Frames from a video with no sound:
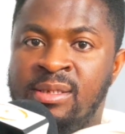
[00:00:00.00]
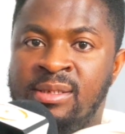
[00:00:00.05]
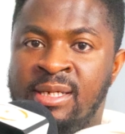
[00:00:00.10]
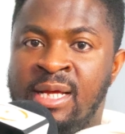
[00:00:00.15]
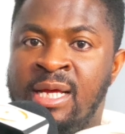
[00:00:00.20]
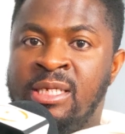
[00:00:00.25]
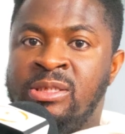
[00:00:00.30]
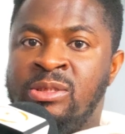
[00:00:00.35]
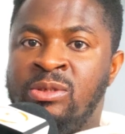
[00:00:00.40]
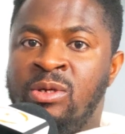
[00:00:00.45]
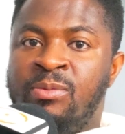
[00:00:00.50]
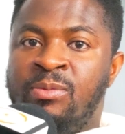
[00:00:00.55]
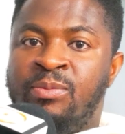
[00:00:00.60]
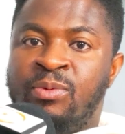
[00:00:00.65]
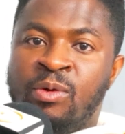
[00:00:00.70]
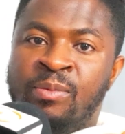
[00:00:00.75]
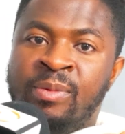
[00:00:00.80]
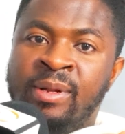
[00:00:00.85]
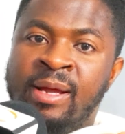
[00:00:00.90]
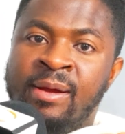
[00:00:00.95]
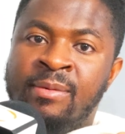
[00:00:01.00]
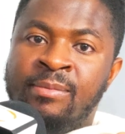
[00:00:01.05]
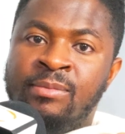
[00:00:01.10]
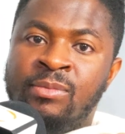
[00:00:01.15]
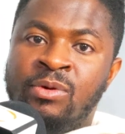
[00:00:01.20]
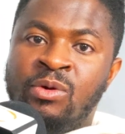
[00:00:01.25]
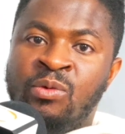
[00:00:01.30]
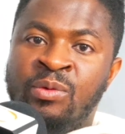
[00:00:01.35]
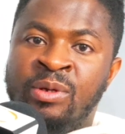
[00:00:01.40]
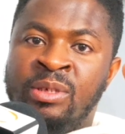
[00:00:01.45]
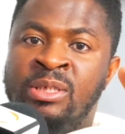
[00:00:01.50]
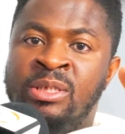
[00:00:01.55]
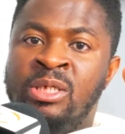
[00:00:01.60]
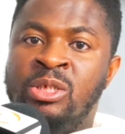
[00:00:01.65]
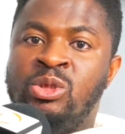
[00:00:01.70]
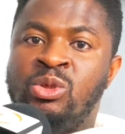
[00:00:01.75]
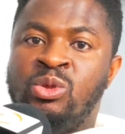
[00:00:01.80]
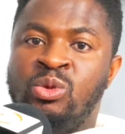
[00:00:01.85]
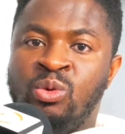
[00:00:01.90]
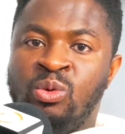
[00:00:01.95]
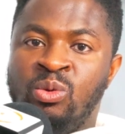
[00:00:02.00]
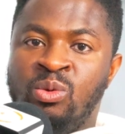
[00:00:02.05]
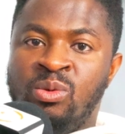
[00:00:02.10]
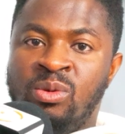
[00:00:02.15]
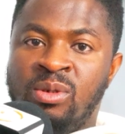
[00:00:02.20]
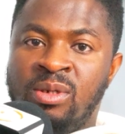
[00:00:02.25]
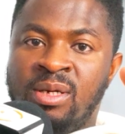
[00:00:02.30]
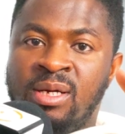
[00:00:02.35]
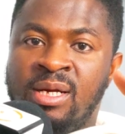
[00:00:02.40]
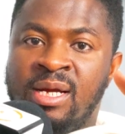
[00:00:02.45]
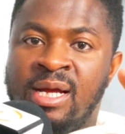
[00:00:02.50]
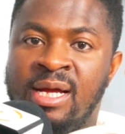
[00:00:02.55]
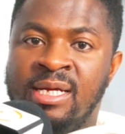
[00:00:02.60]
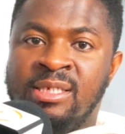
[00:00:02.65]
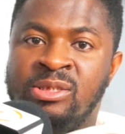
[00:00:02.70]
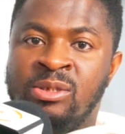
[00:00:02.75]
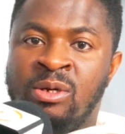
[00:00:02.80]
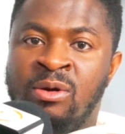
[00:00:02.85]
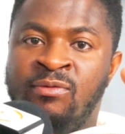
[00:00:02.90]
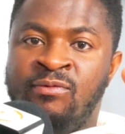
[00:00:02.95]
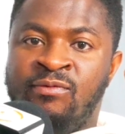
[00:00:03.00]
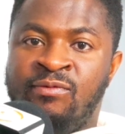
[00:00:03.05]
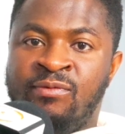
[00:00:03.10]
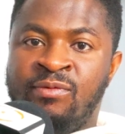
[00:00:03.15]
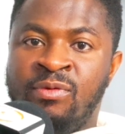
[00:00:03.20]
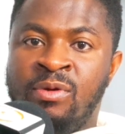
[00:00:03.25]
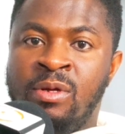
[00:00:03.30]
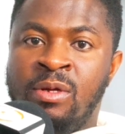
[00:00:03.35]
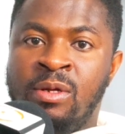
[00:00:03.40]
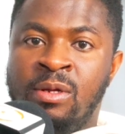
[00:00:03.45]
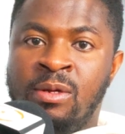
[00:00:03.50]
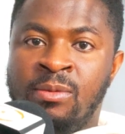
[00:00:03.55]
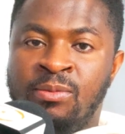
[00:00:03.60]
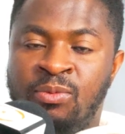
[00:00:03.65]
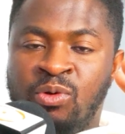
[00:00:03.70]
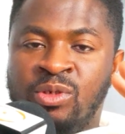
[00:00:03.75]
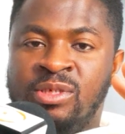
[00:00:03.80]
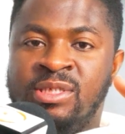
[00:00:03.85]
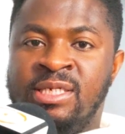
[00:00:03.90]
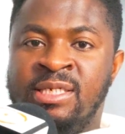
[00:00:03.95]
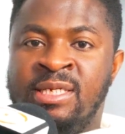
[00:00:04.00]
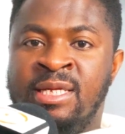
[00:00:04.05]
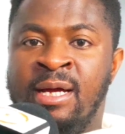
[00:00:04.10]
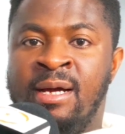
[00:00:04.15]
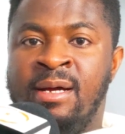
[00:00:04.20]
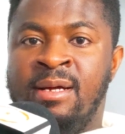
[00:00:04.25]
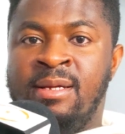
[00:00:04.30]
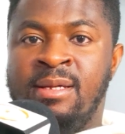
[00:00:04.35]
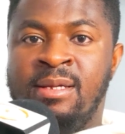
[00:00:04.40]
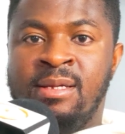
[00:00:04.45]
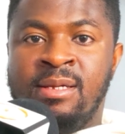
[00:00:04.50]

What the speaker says: There is no problem with these two kinds of procedure.